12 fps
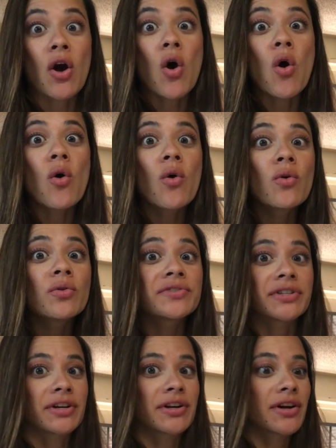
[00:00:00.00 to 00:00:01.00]

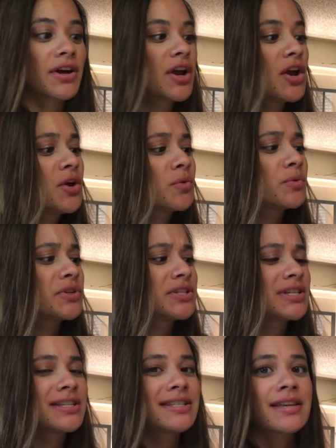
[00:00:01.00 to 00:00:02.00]
holder,
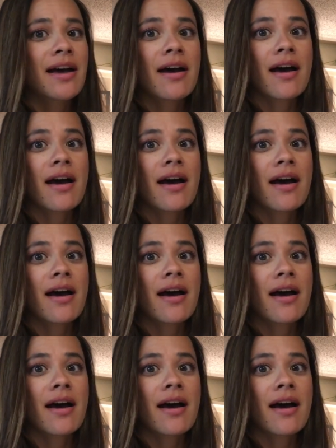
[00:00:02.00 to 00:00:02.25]
which is